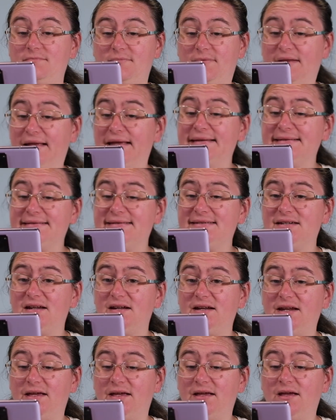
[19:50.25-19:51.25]
It's
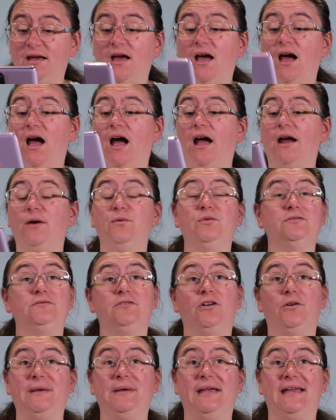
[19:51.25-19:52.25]
stunning. I will
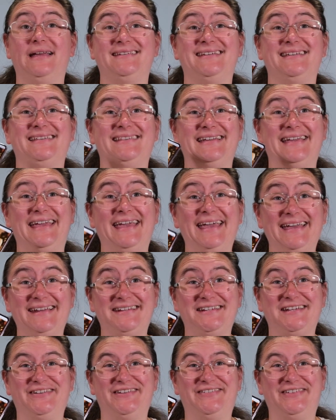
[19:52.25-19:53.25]
not be getting the kit
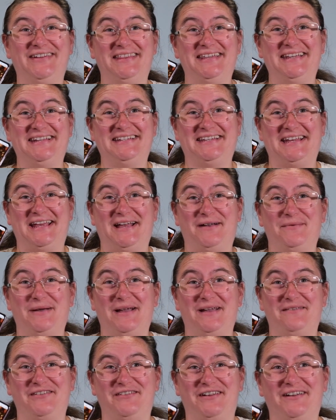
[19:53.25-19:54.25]
for this,
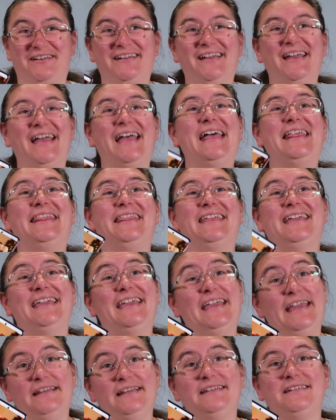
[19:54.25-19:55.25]
however. The
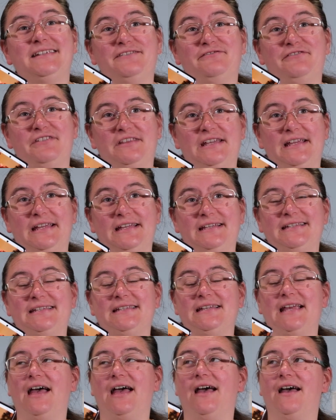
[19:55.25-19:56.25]
kit for this,
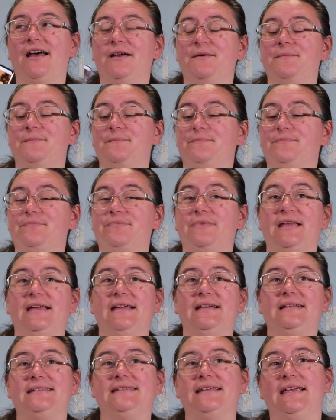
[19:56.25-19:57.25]

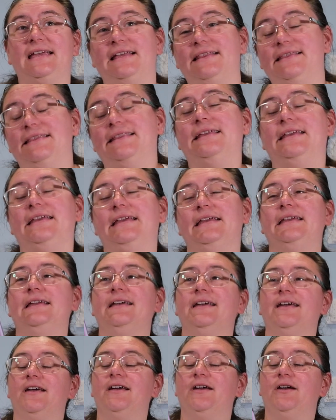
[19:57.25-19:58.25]
it's in the
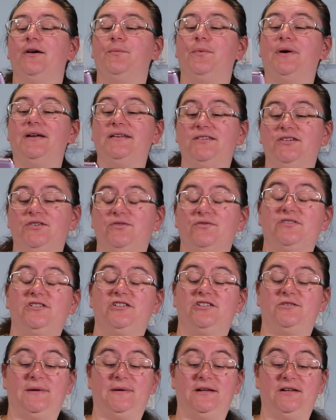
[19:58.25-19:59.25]
West Yorkshire
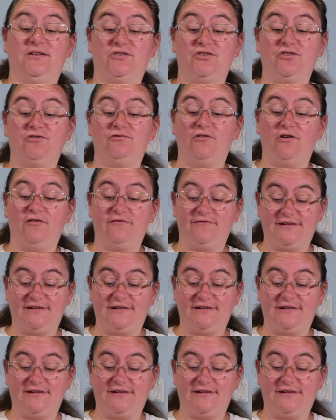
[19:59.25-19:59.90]
Spinners Croft